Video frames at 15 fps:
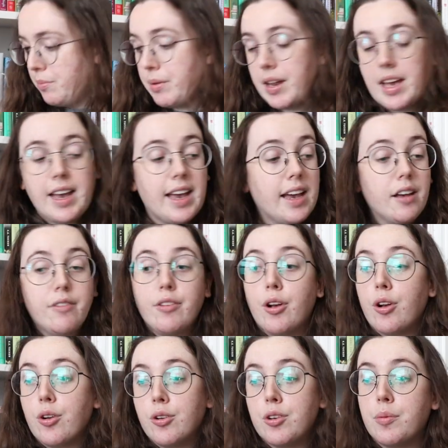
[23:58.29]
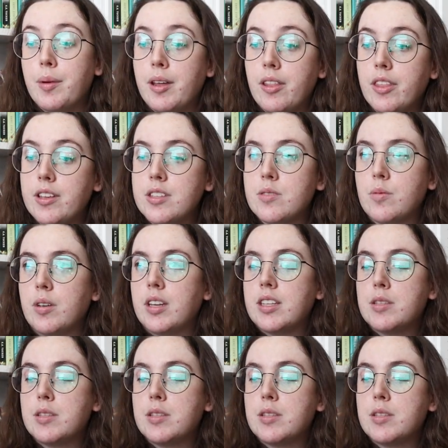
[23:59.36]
but I have heard about this one.